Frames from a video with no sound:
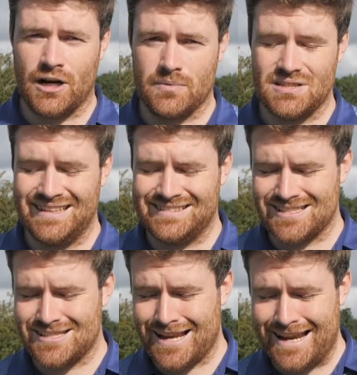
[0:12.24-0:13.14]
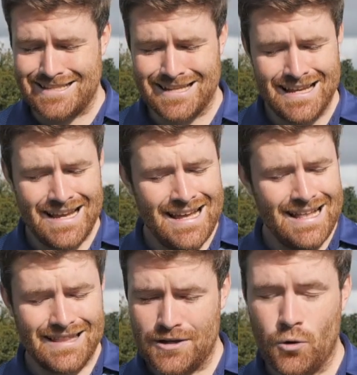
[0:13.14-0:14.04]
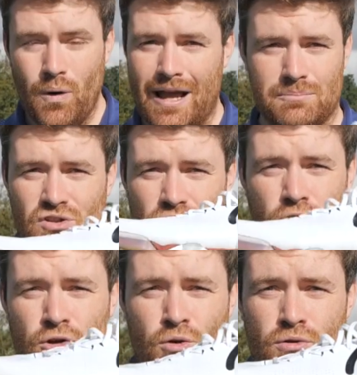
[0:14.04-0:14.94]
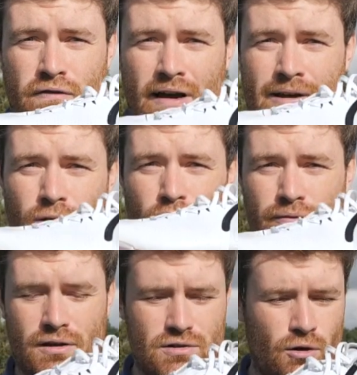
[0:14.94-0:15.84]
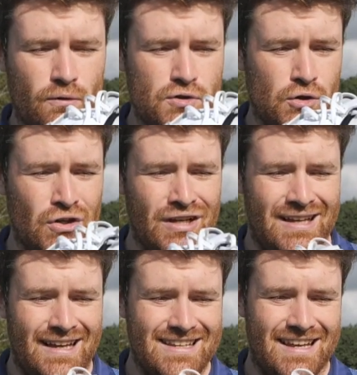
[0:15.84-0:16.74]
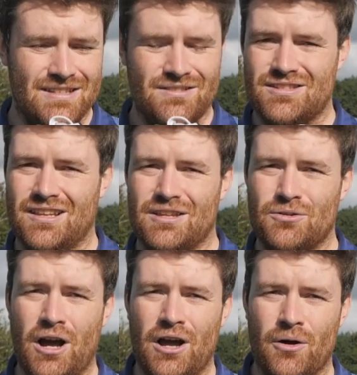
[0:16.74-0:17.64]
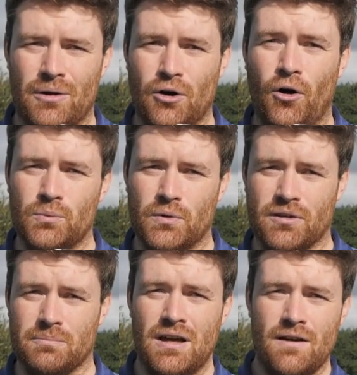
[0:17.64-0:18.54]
Armour's latest designs, let you know why I'm such a huge fan of this golf shoe, and yeah, just let you know how I got on with them.